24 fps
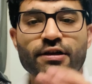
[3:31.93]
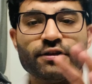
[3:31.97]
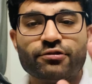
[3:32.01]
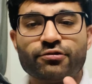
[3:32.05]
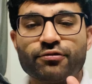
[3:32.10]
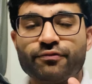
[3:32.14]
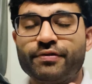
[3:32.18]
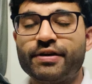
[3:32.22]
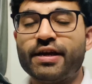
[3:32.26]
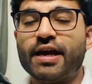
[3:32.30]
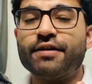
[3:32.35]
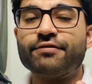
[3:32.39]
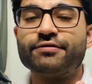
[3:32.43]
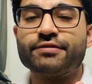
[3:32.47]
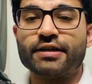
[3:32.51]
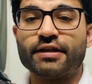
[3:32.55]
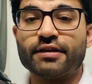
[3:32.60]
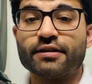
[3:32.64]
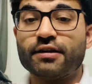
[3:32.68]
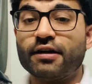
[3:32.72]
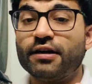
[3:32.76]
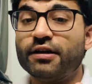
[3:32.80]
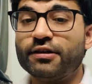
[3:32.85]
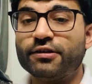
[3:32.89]
So we have
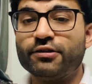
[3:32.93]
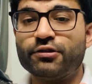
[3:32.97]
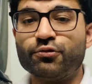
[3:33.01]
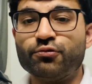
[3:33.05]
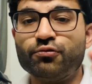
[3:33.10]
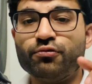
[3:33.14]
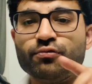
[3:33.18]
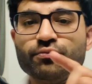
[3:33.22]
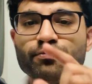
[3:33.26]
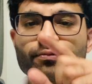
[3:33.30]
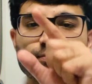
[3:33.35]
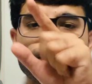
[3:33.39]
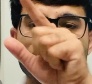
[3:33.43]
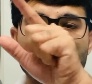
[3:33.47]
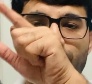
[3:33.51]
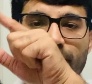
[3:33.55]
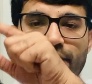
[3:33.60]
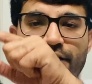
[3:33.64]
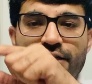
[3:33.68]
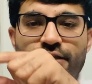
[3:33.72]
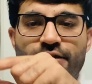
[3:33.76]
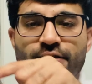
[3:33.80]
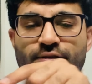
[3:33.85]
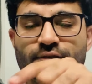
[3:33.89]
circled two.
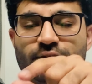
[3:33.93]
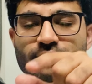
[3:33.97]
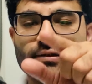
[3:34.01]
One is